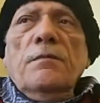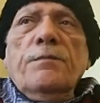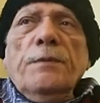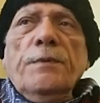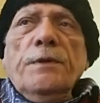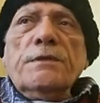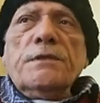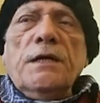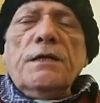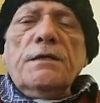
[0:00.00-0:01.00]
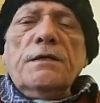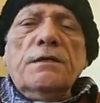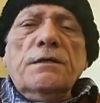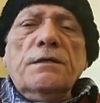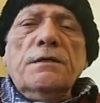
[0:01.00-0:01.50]
people started
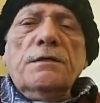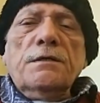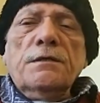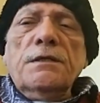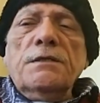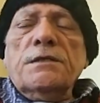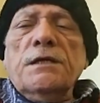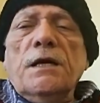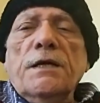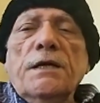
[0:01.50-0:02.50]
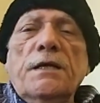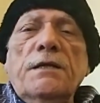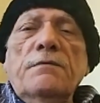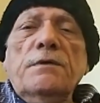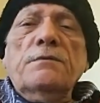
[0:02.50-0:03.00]
disregarding
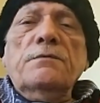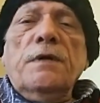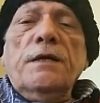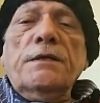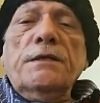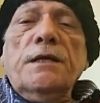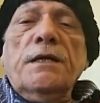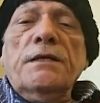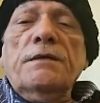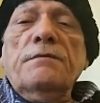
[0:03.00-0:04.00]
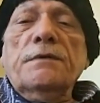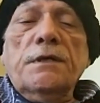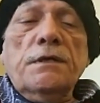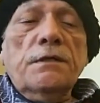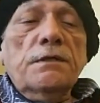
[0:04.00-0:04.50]
anyone who went there, and even
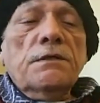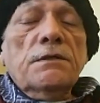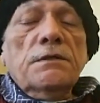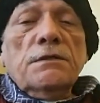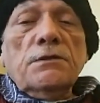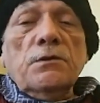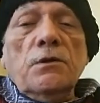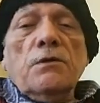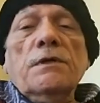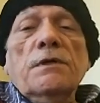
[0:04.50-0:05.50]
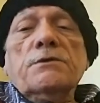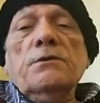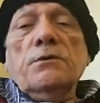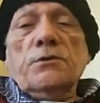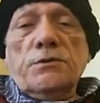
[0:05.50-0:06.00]
the door was
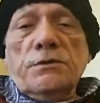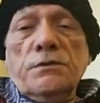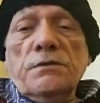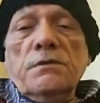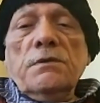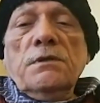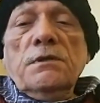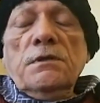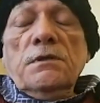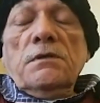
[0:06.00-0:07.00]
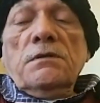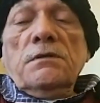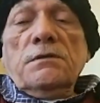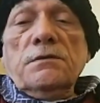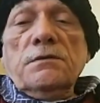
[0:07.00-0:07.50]
closed.
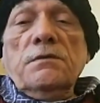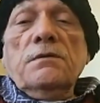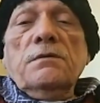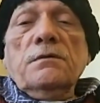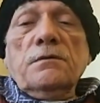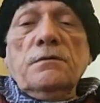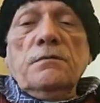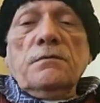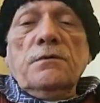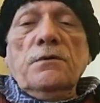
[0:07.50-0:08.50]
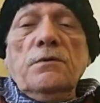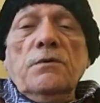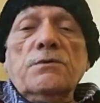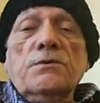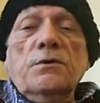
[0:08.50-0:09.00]
So,
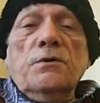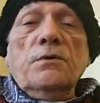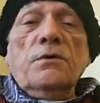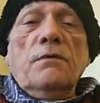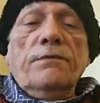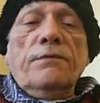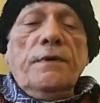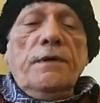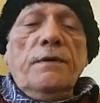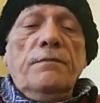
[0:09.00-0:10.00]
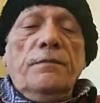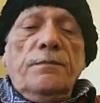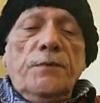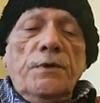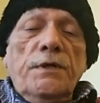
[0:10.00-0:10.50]
closed door of a
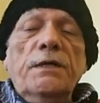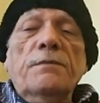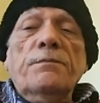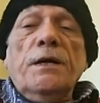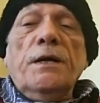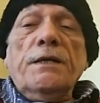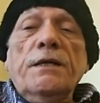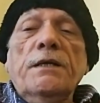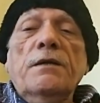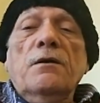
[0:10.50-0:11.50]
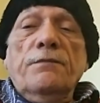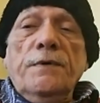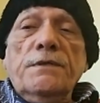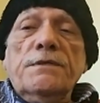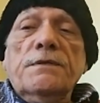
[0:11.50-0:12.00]
political party
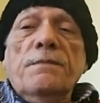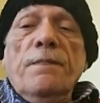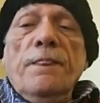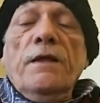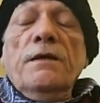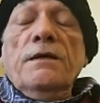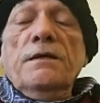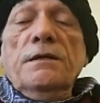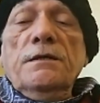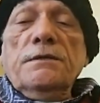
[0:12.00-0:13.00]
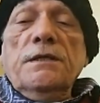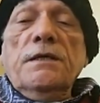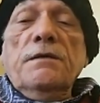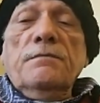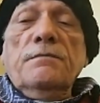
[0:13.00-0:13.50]
office is
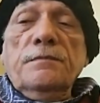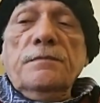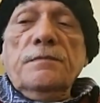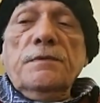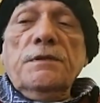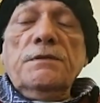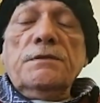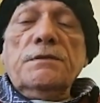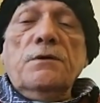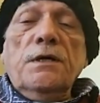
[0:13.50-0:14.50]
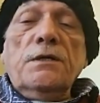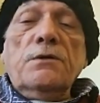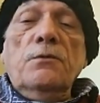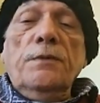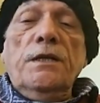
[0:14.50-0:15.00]
a is quite
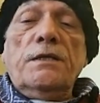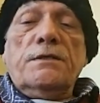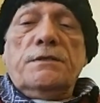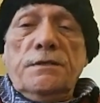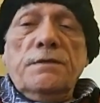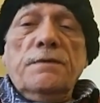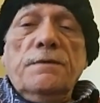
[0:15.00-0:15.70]
ominous.